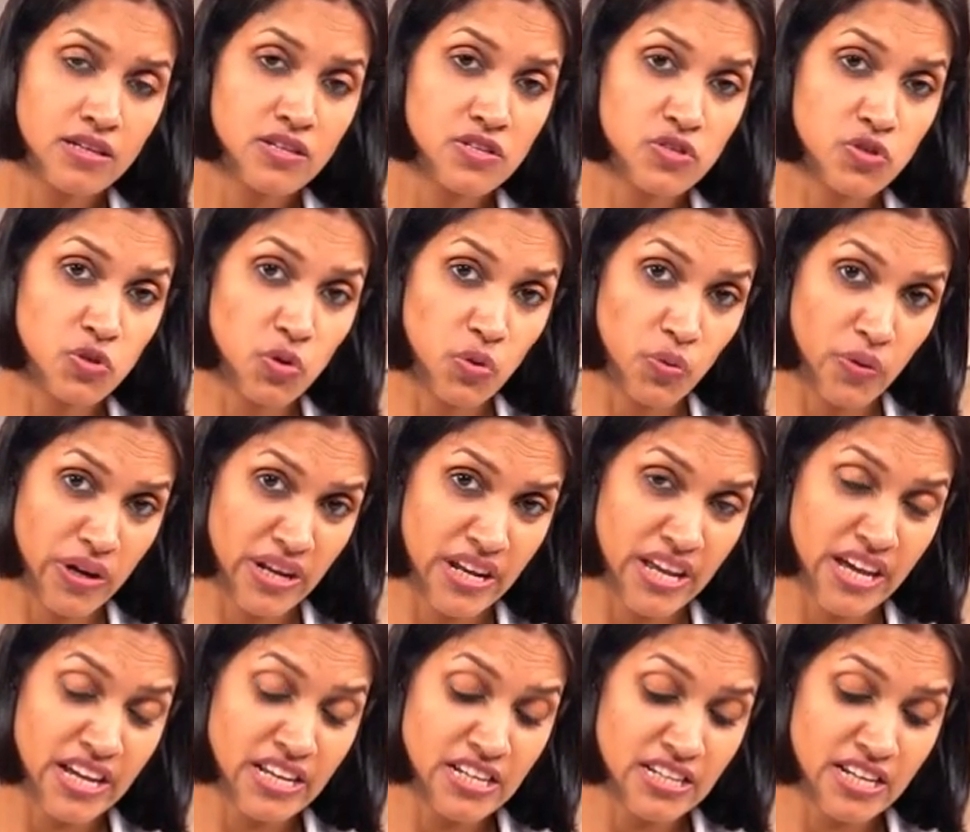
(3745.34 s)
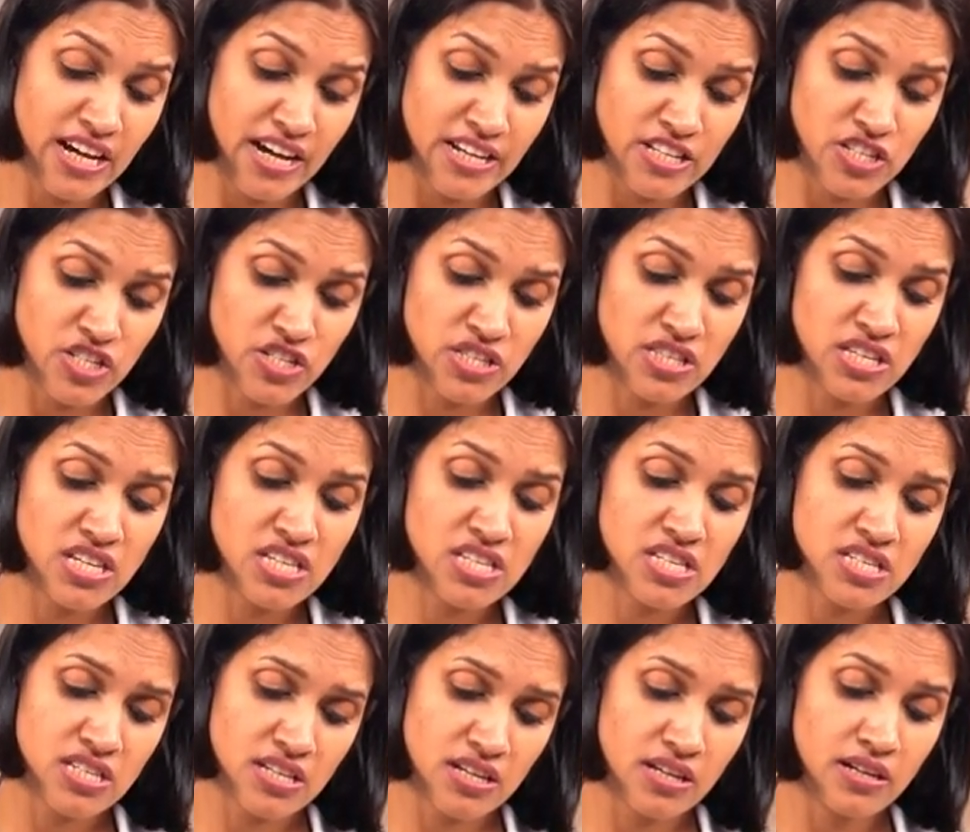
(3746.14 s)
So when I touch
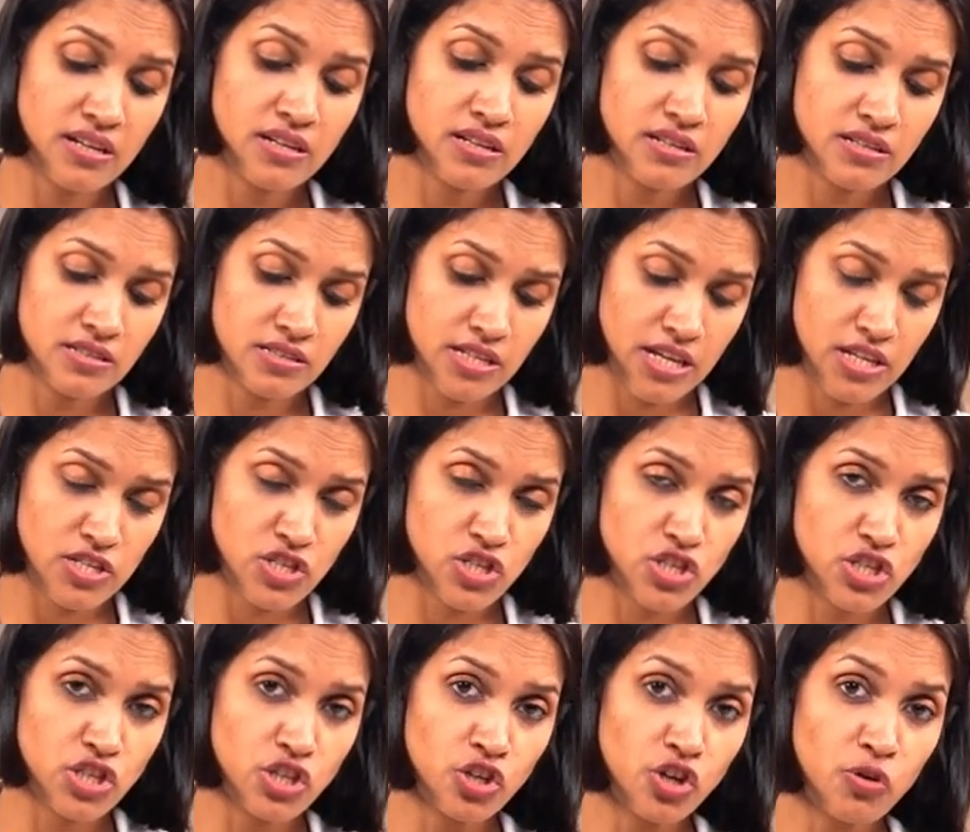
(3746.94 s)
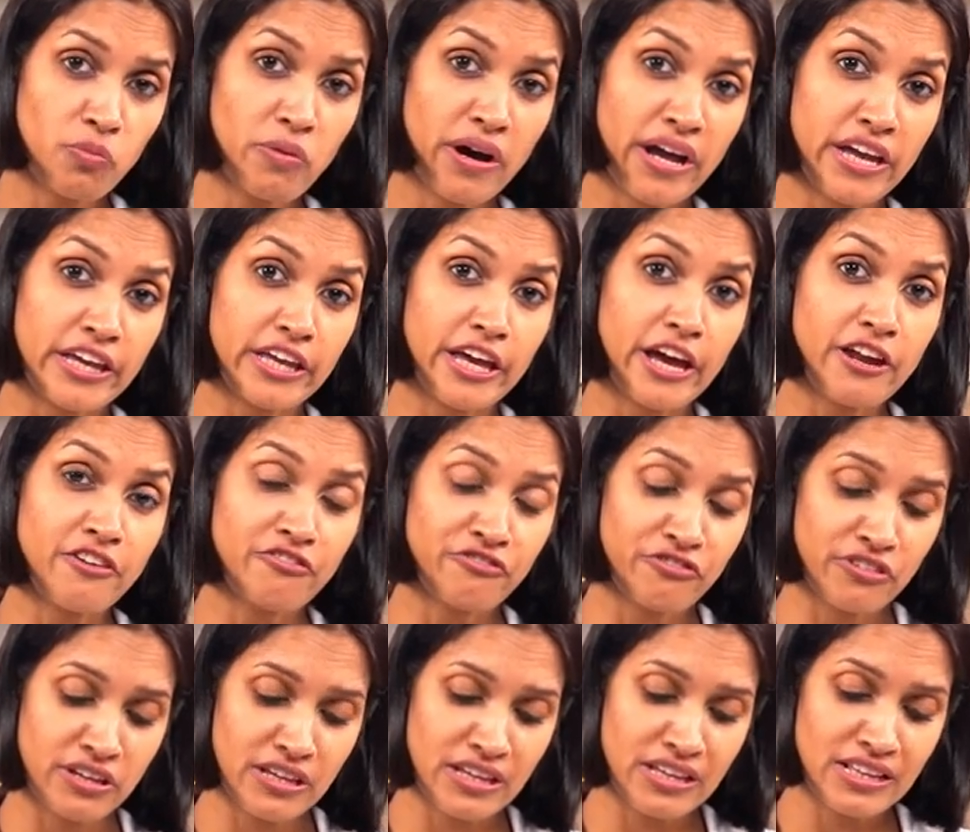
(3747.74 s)
this test tube, I can
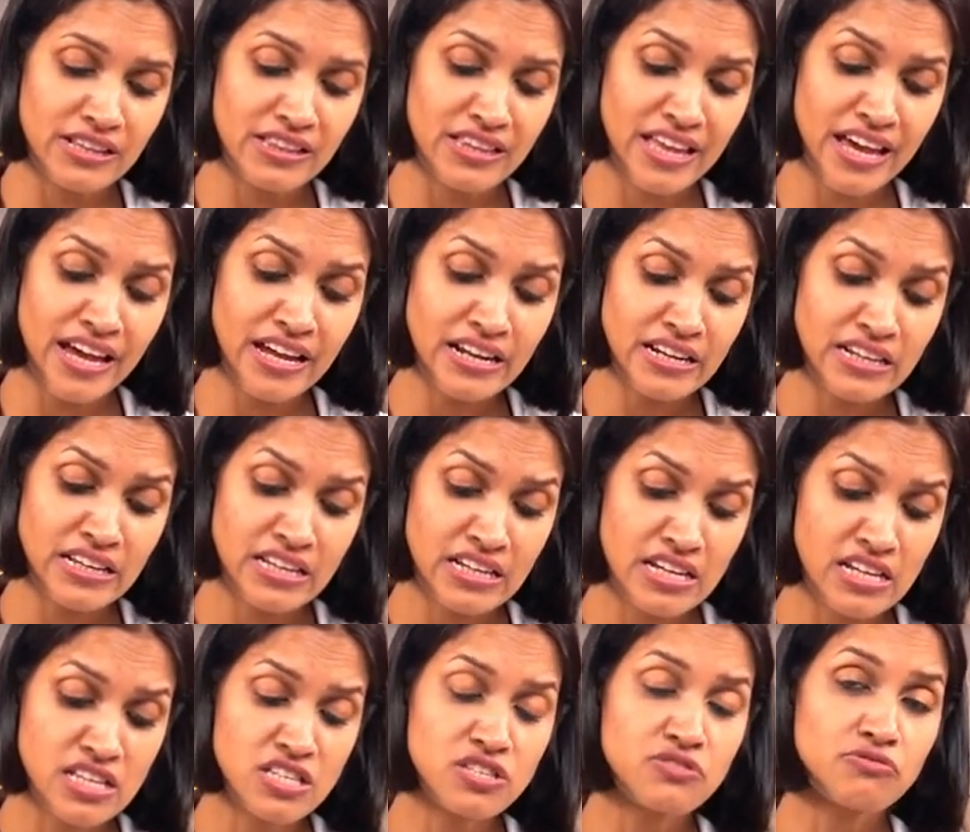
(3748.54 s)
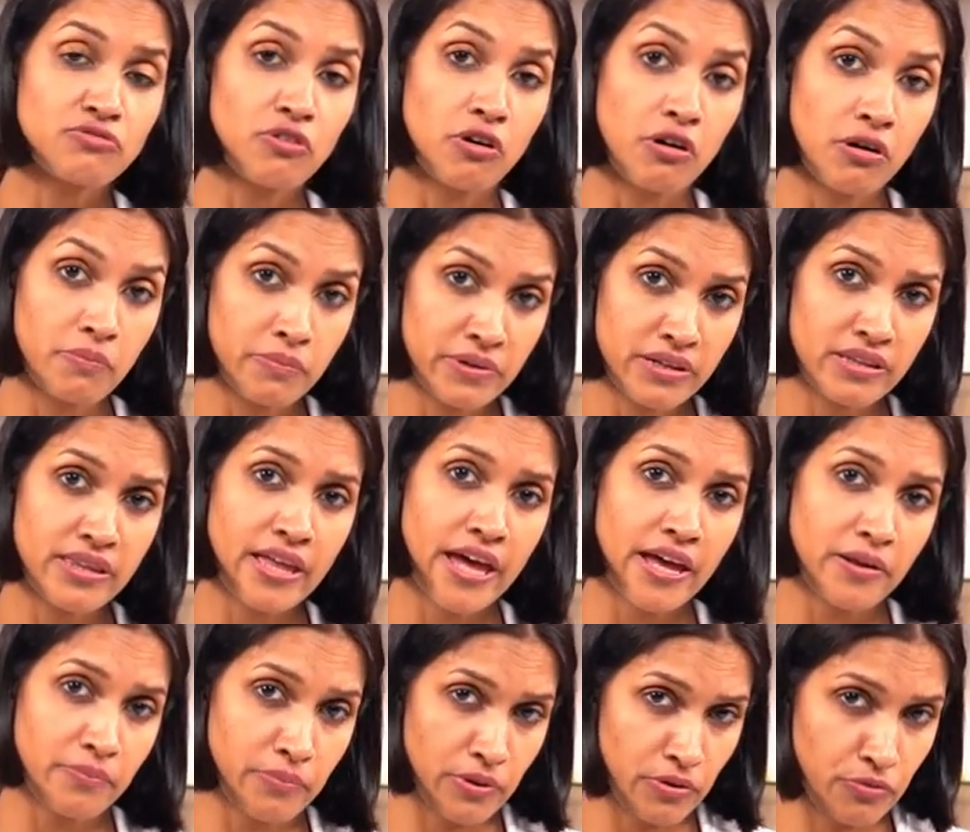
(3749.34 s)
feel that it's warmer
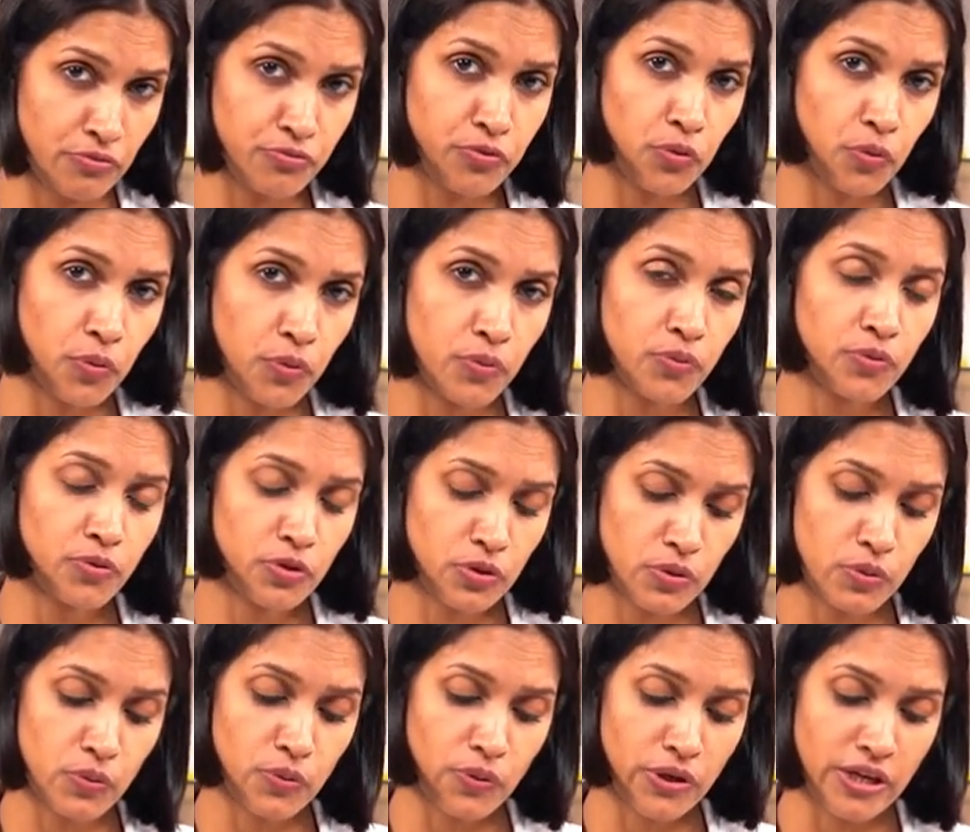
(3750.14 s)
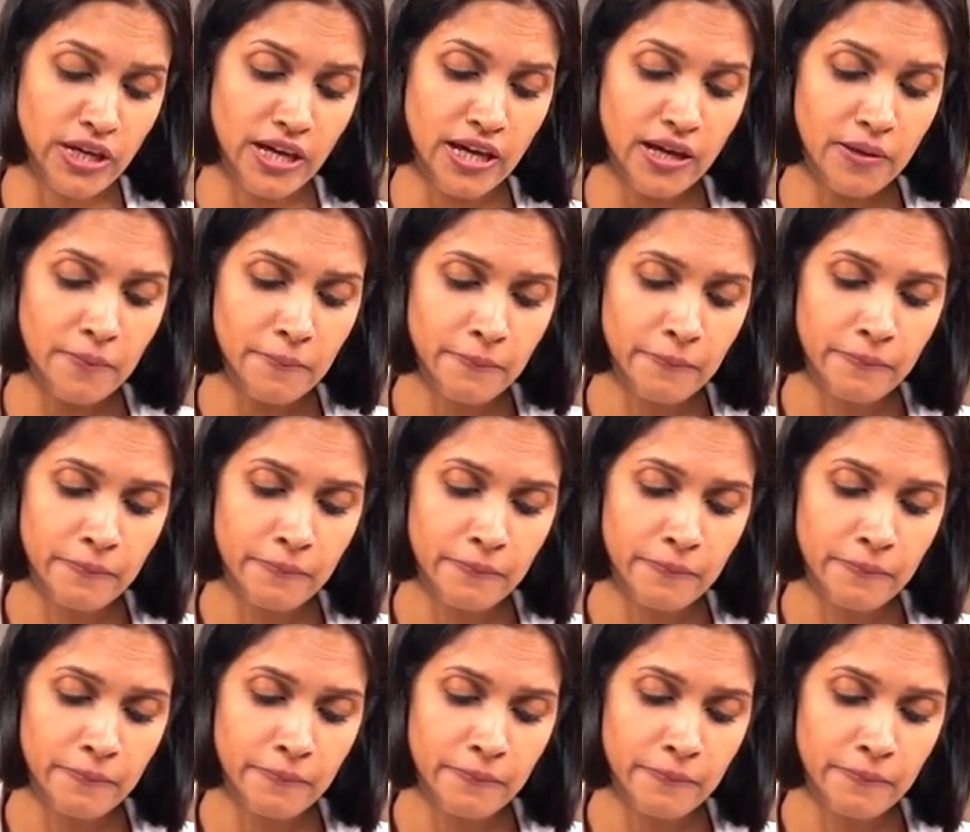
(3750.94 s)
than before. Okay?